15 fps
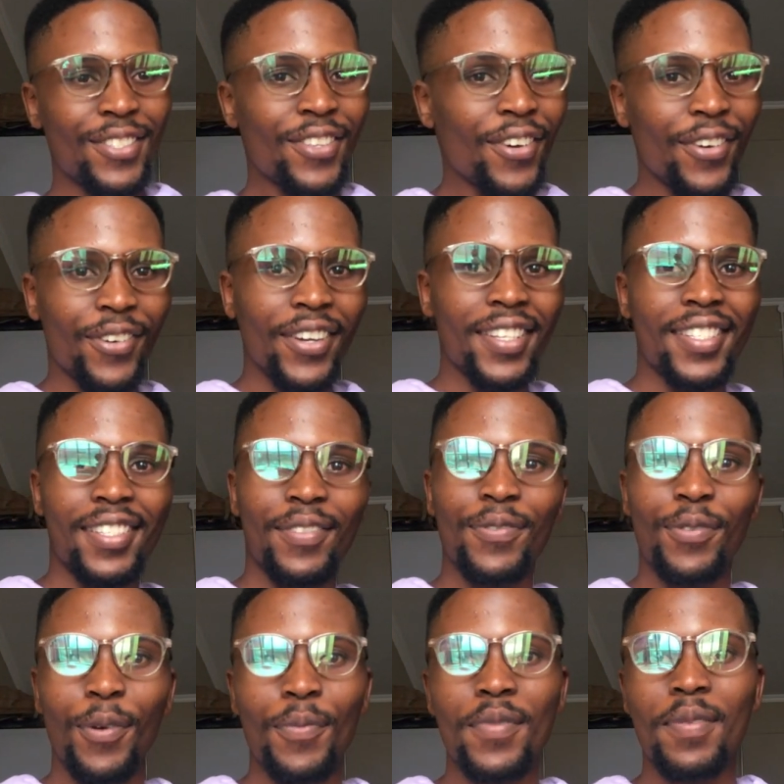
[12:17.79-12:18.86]
no reason
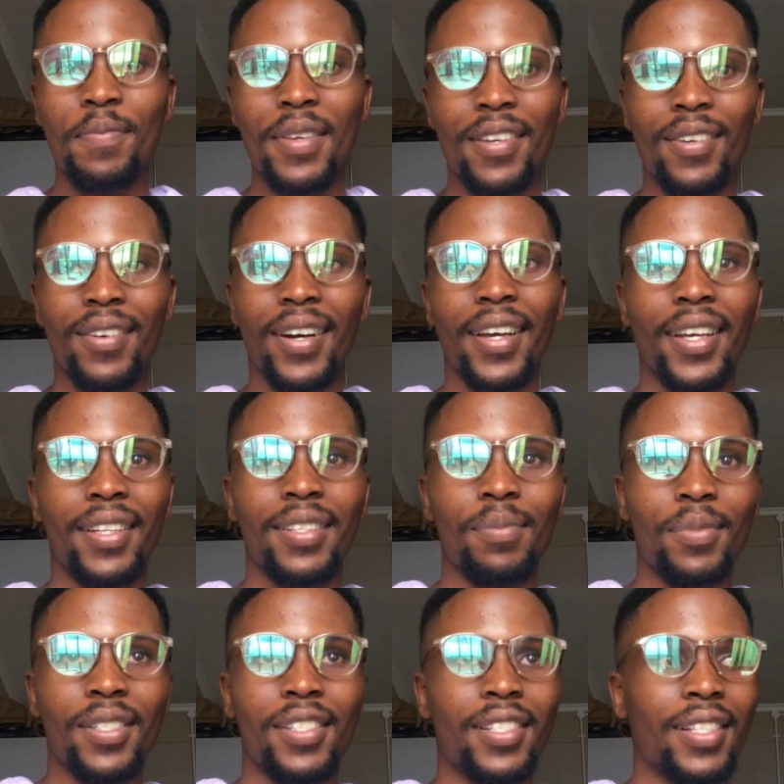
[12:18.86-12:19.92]
for me being quiet. I'm